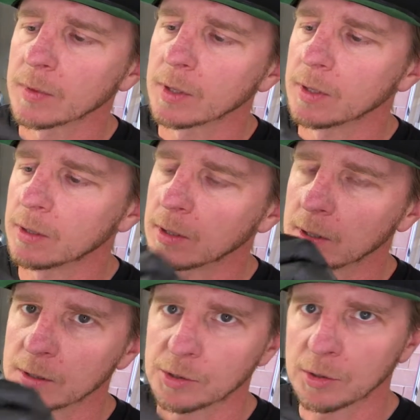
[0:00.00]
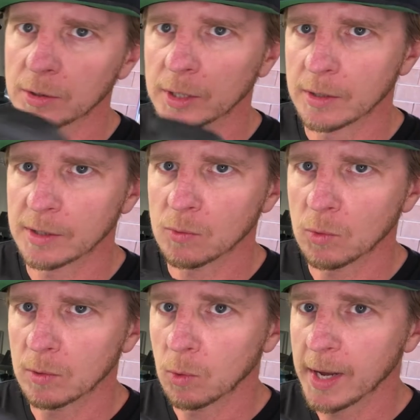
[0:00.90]
that the screw only goes in
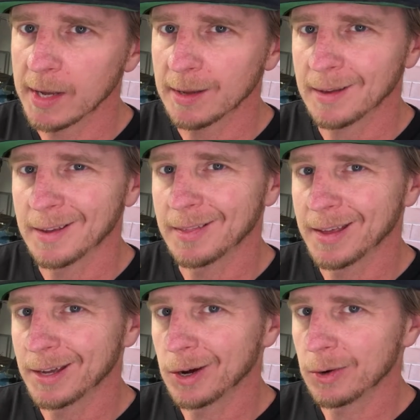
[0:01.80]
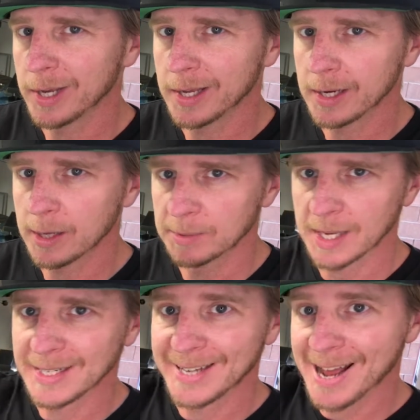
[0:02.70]
one way, and they go in
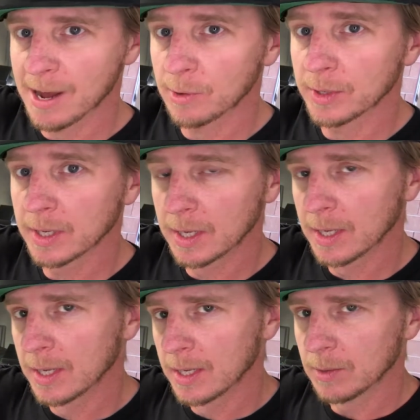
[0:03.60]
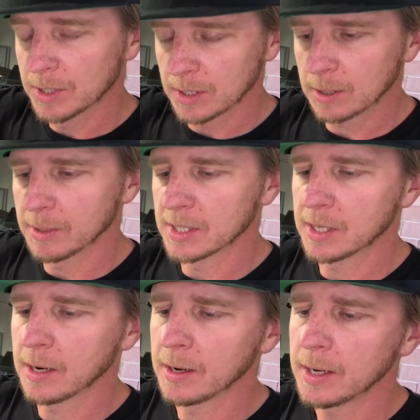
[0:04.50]
upside down, which is a little bit
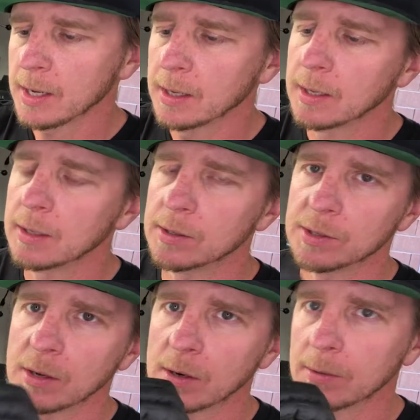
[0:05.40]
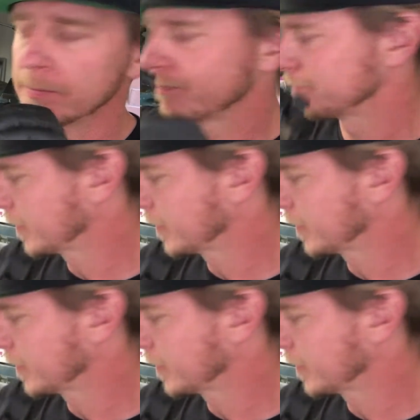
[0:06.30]
scary. So I